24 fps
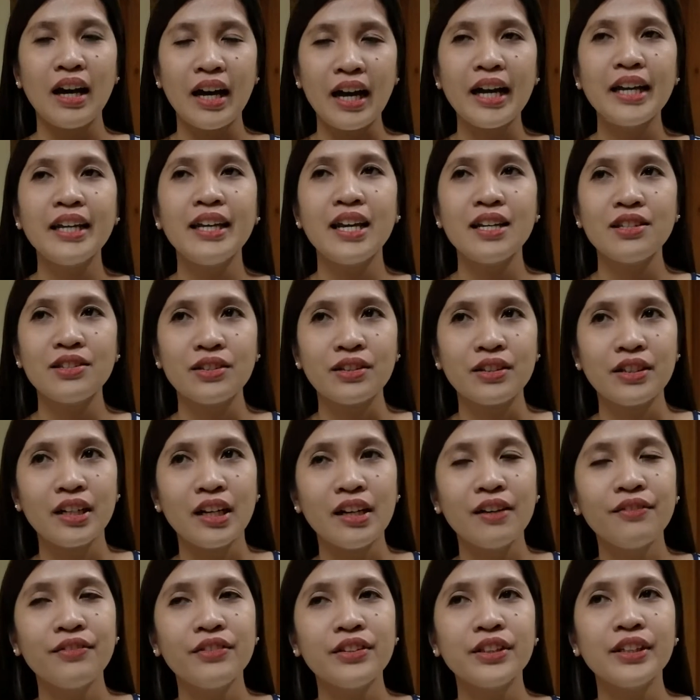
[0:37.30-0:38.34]
Yes, sir.
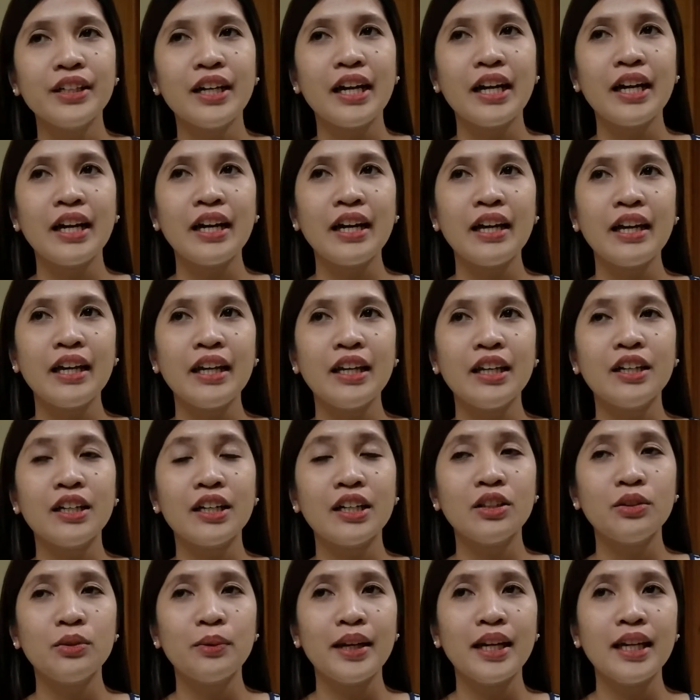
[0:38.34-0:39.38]
After I
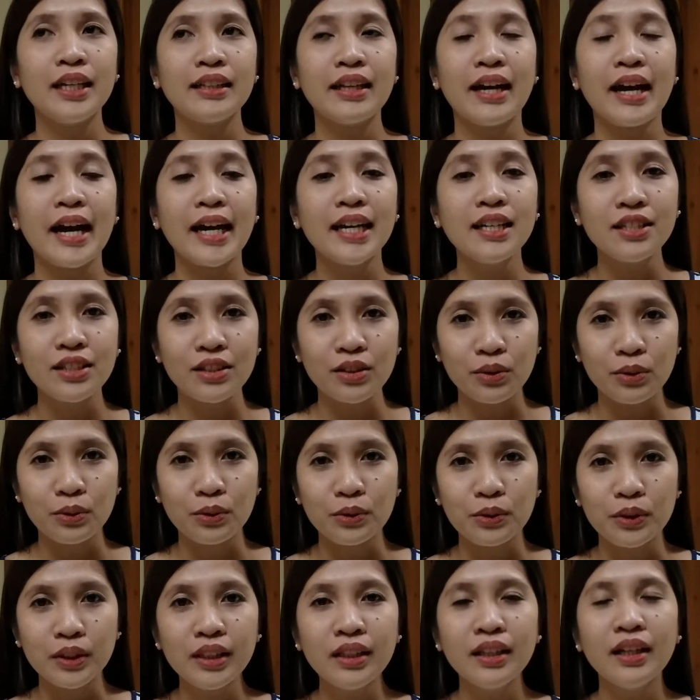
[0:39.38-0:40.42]
graduate high
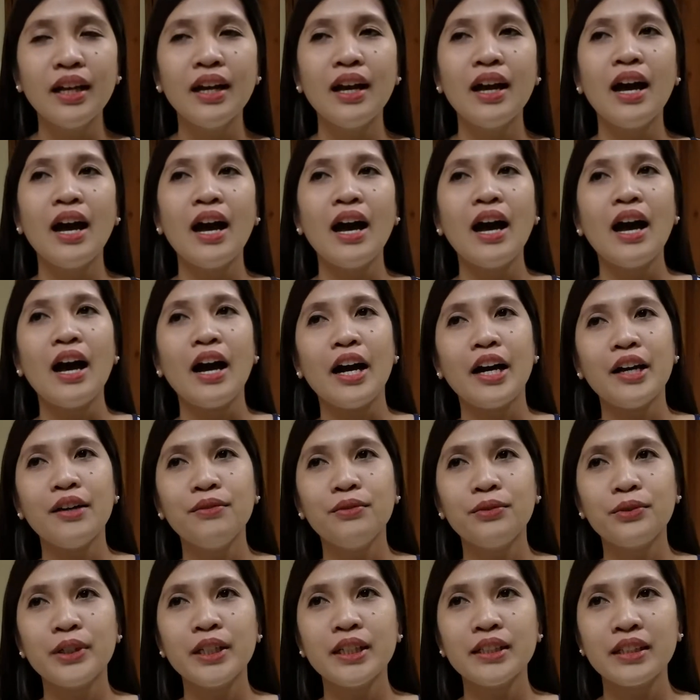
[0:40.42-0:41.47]
school, I
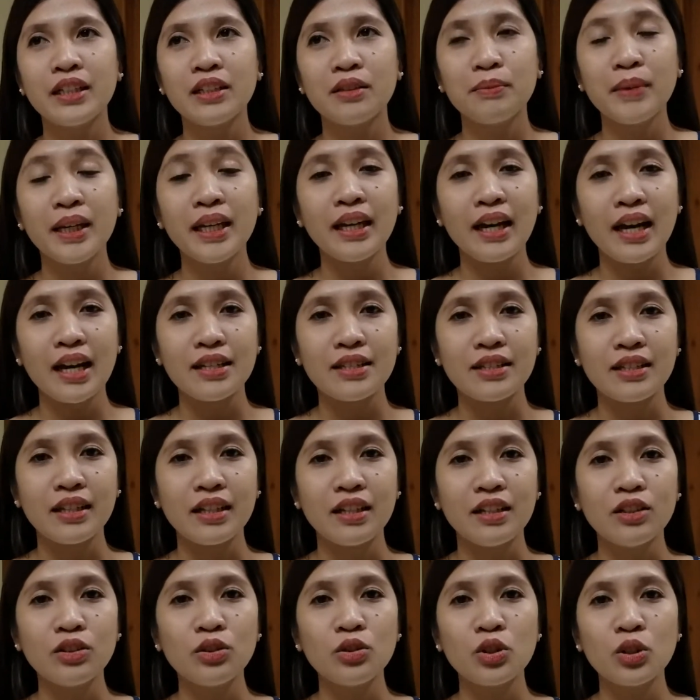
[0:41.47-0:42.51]
worked at my
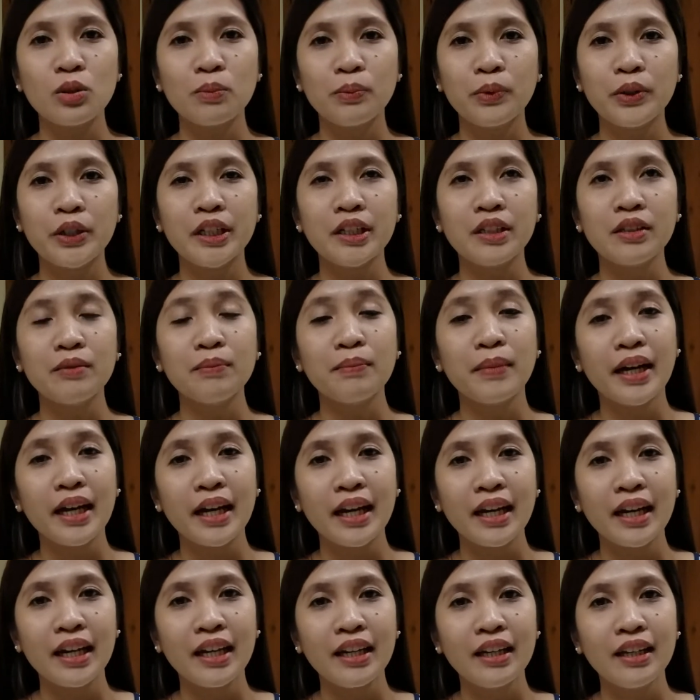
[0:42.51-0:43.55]
gasen to support
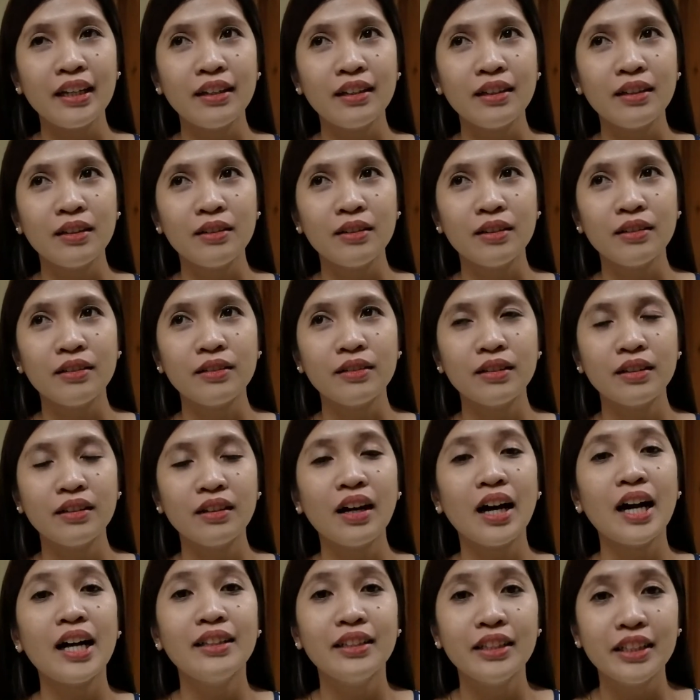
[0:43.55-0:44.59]
my
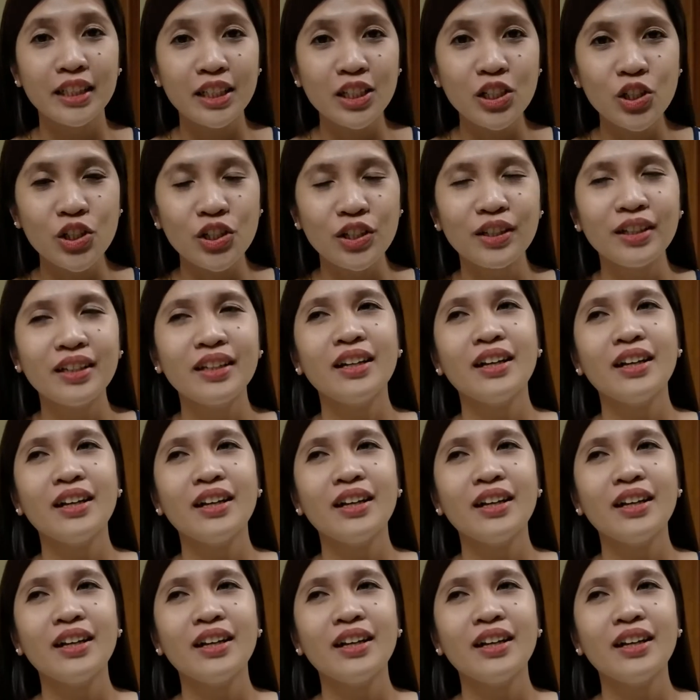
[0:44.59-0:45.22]
college.